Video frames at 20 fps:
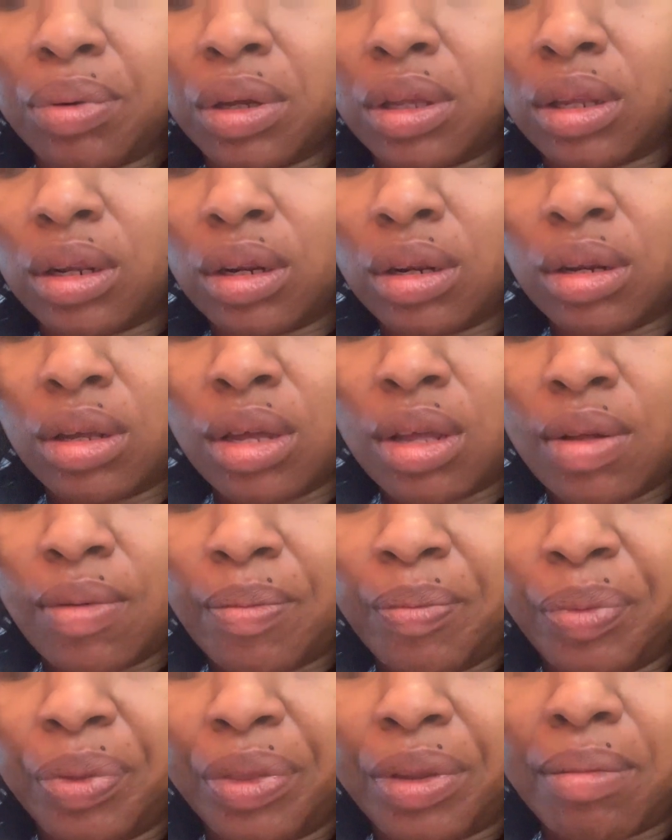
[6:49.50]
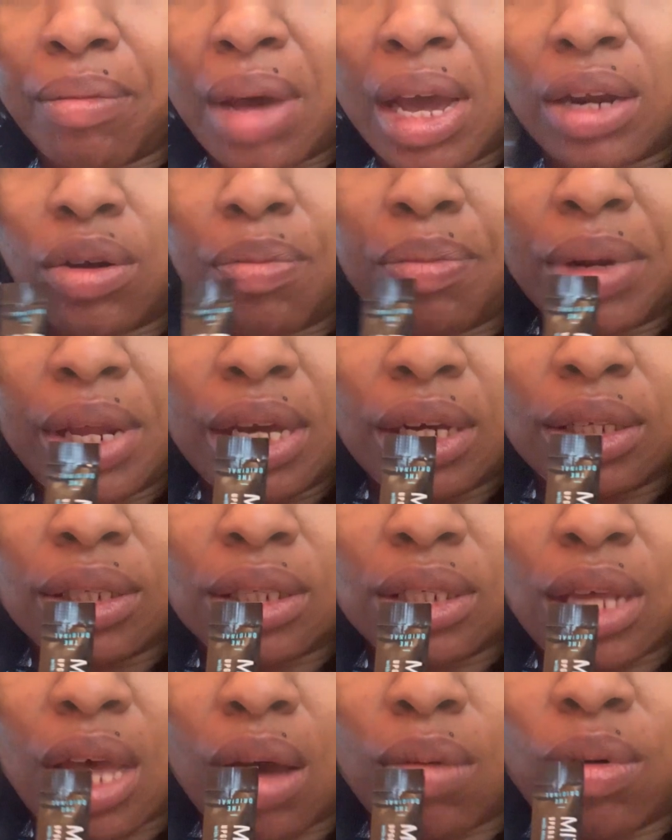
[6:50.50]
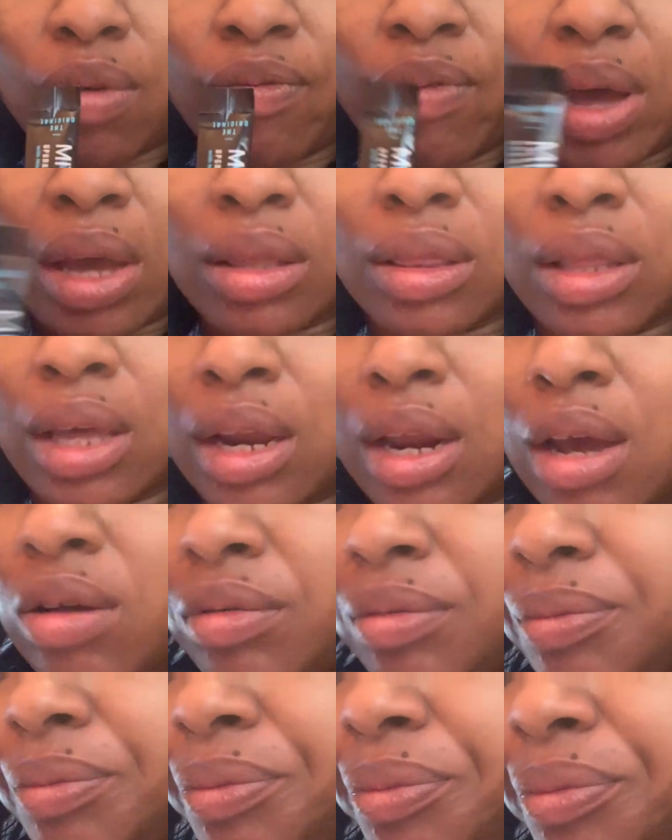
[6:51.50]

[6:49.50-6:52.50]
put the Mitoplex. I will find that out,